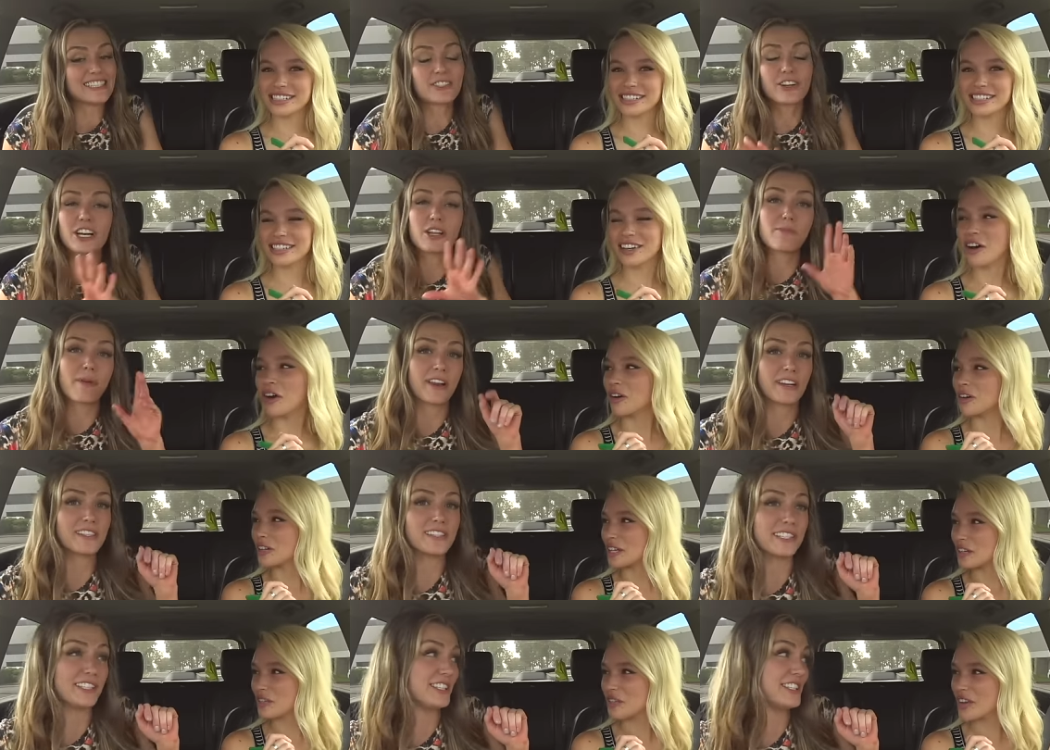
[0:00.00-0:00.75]
Speaker 1: It's already been
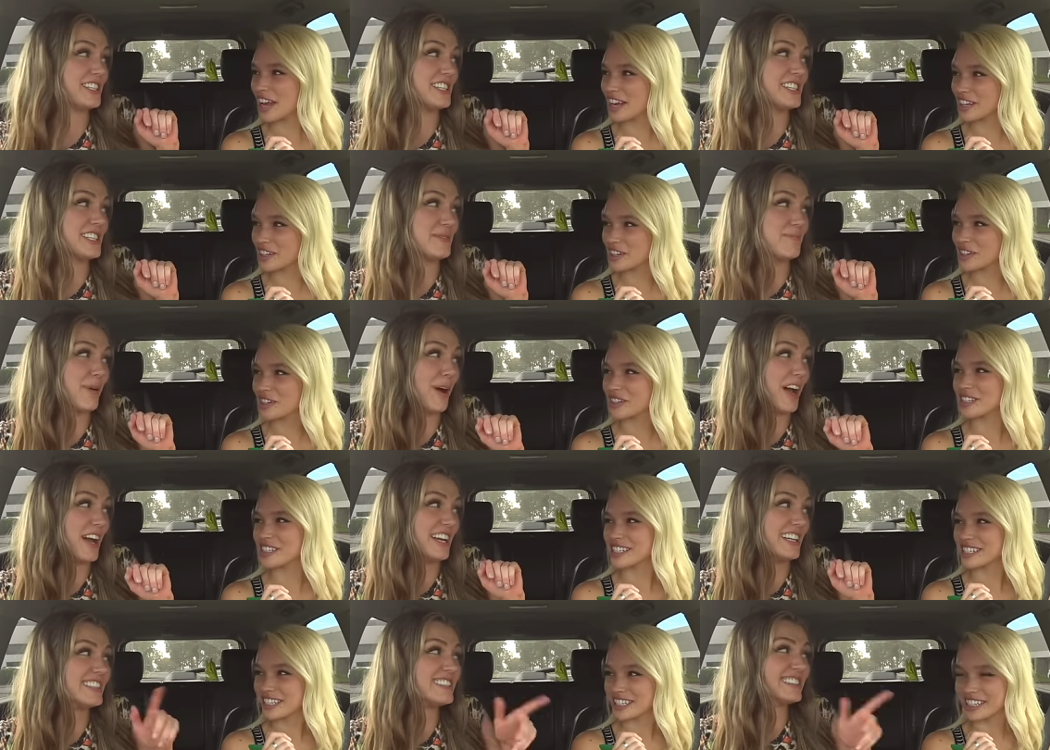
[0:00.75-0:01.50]
only a series.
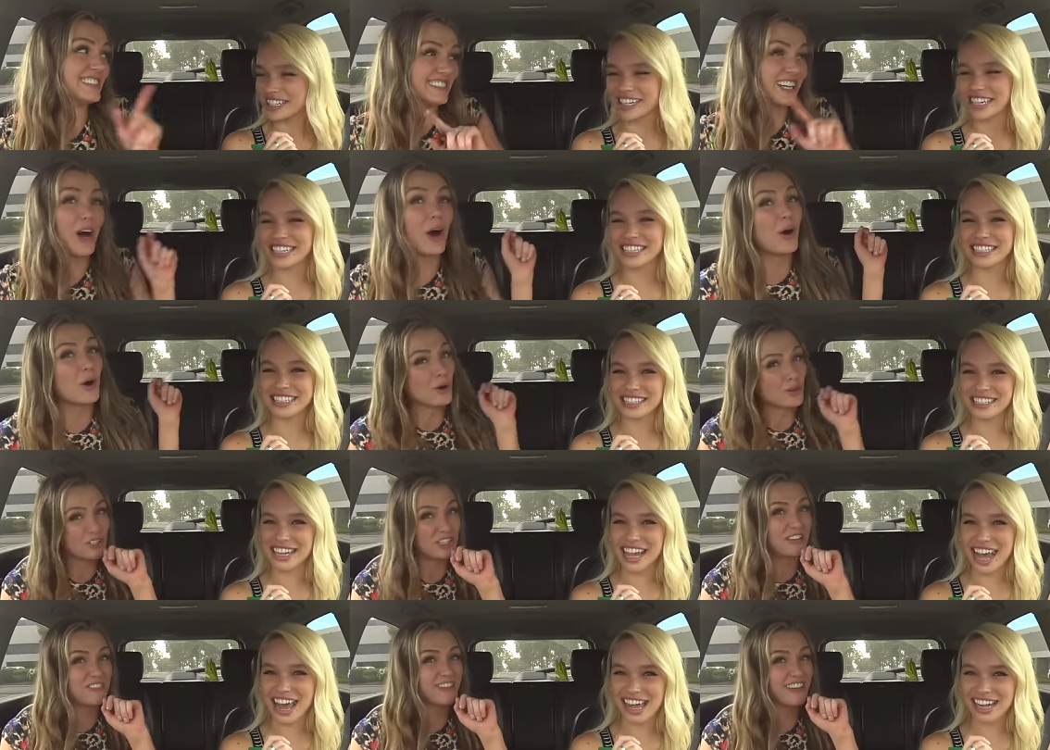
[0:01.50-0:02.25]

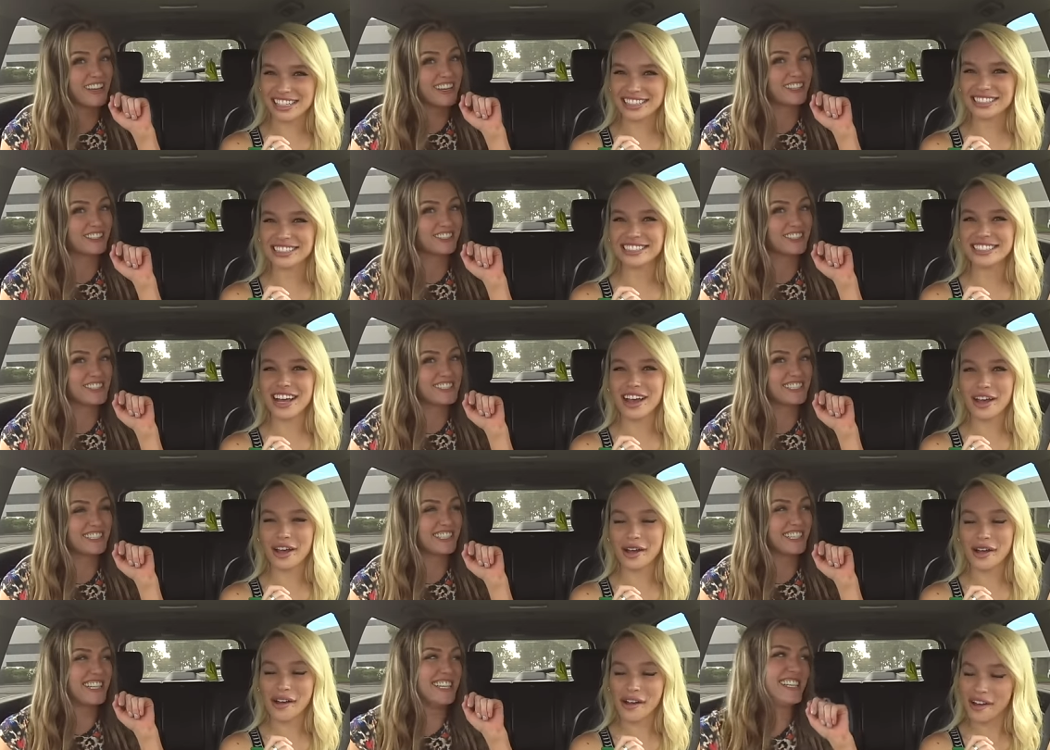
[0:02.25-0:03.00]
Only fangirl
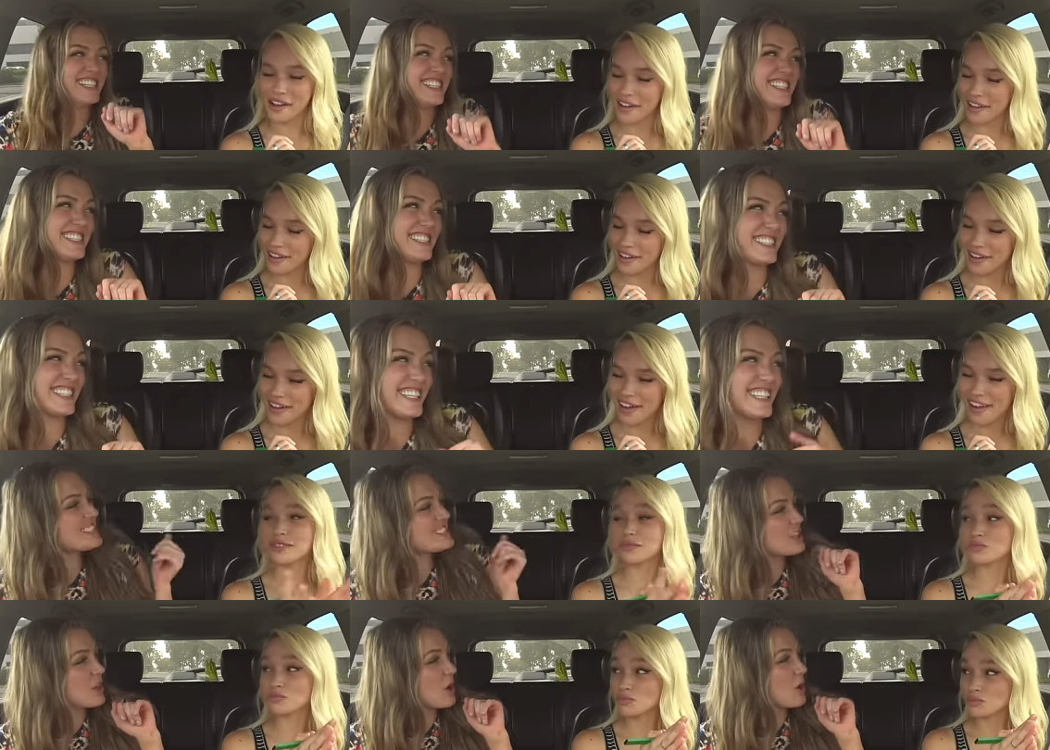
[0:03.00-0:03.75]
series.
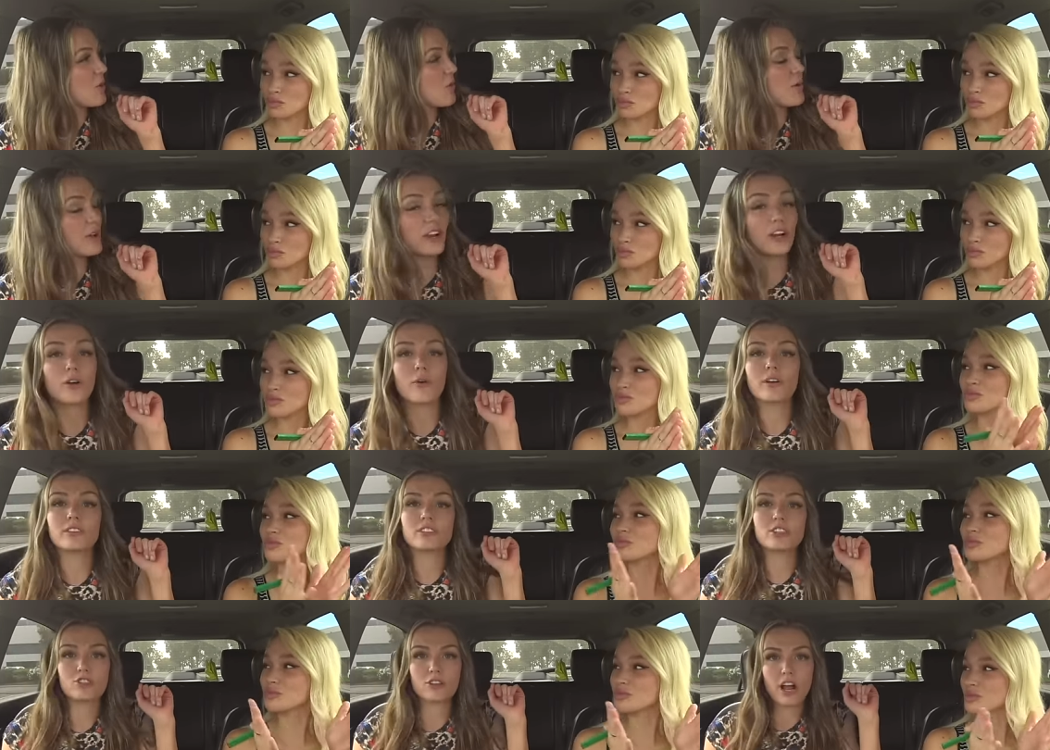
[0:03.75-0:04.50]
So we are
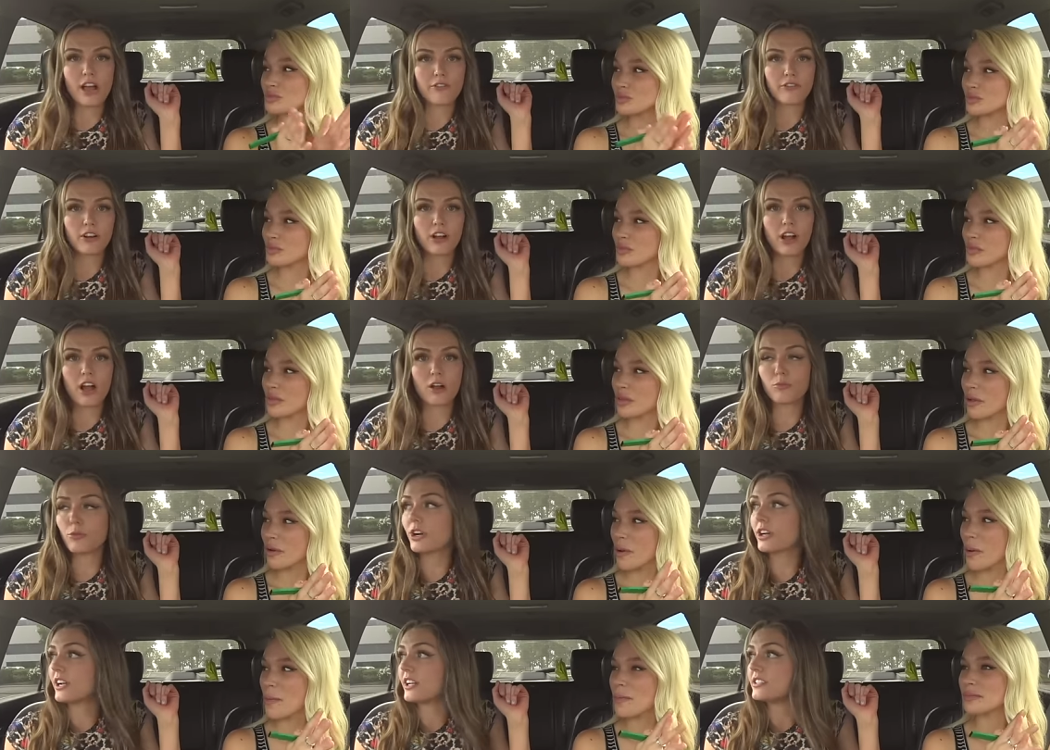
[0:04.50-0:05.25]
going to drive
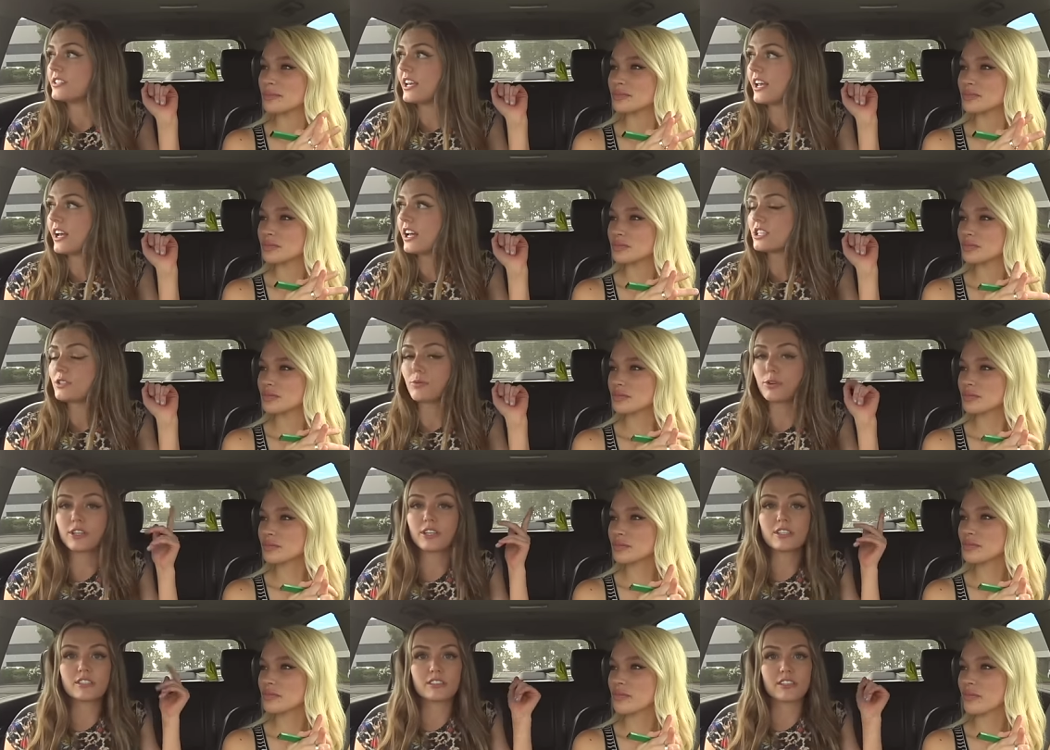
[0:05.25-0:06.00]
around. We're gonna dance.
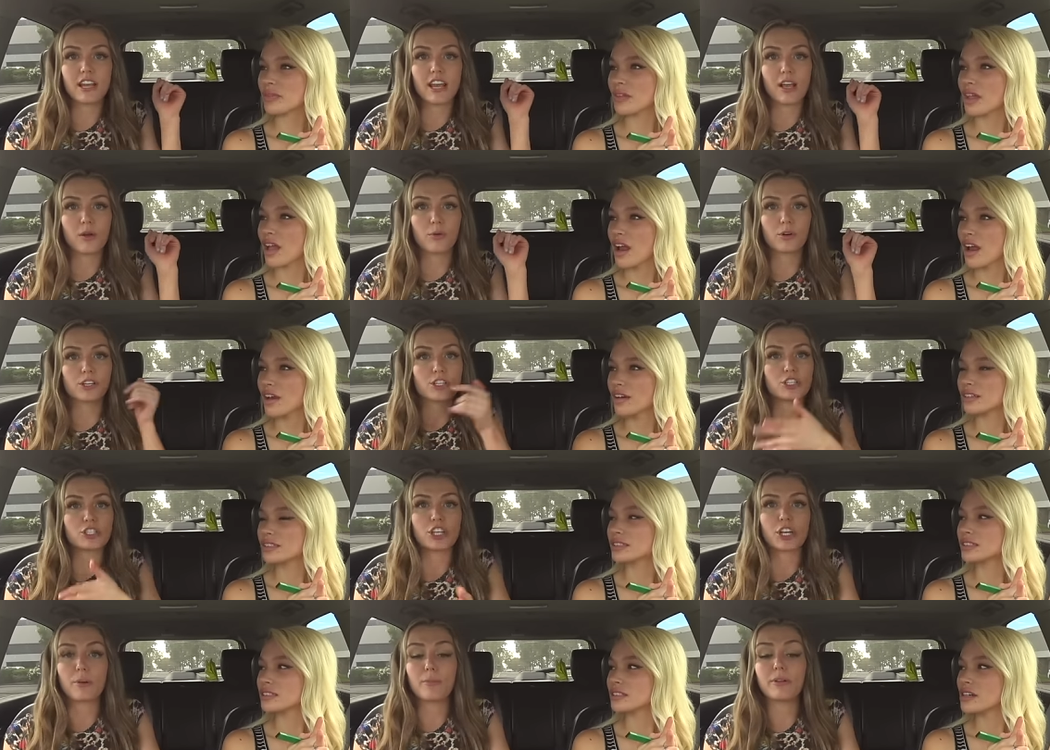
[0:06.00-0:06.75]
We're gonna sing. We're
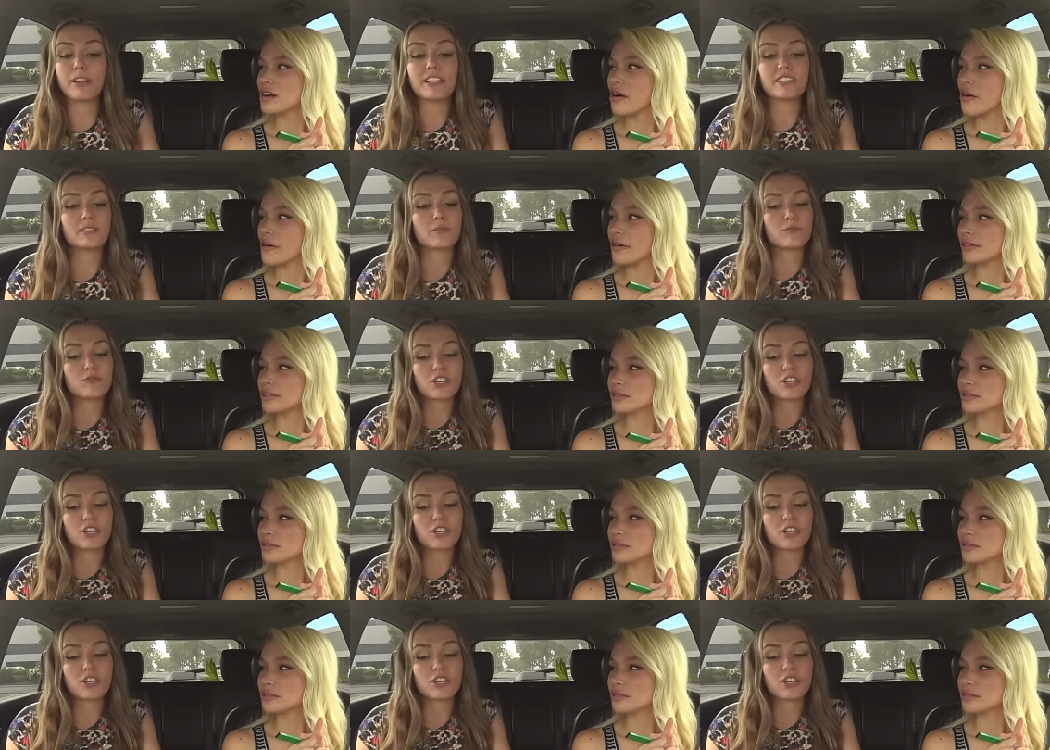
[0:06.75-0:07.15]
just gonna play some